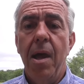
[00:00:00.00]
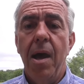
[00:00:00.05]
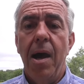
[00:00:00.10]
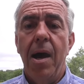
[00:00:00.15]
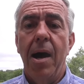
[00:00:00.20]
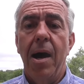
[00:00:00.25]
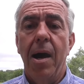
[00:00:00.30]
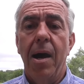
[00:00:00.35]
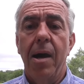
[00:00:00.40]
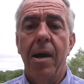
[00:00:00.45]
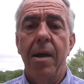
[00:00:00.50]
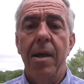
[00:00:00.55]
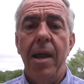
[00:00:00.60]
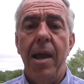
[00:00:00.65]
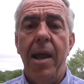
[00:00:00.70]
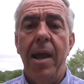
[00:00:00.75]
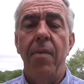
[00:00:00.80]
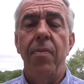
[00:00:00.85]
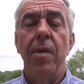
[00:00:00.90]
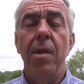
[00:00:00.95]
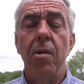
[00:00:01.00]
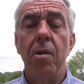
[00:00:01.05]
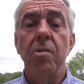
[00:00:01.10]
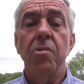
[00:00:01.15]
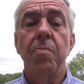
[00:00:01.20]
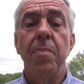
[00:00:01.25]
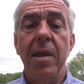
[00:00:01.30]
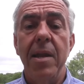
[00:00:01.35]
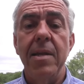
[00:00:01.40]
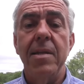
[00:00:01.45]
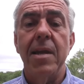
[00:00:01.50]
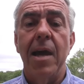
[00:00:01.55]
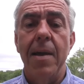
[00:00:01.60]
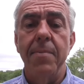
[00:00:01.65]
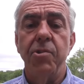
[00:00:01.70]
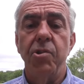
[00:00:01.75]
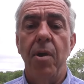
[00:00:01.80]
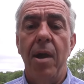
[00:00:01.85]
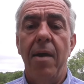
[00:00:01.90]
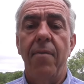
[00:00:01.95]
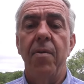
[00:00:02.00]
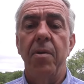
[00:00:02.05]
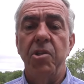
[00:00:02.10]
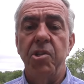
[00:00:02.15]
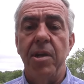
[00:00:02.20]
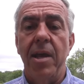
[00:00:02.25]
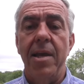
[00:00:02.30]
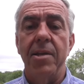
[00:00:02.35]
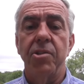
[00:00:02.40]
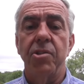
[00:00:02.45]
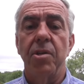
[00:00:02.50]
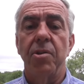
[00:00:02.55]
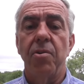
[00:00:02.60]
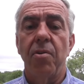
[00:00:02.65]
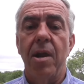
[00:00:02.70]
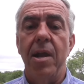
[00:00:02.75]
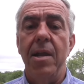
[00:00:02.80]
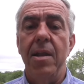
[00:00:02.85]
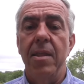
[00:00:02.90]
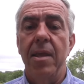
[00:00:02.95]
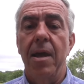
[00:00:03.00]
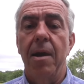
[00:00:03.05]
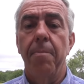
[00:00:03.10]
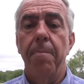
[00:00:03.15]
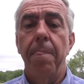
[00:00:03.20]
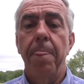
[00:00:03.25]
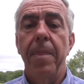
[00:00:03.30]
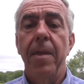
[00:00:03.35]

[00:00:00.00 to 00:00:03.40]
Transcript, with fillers: Uh, and then many times you have a chance to train them.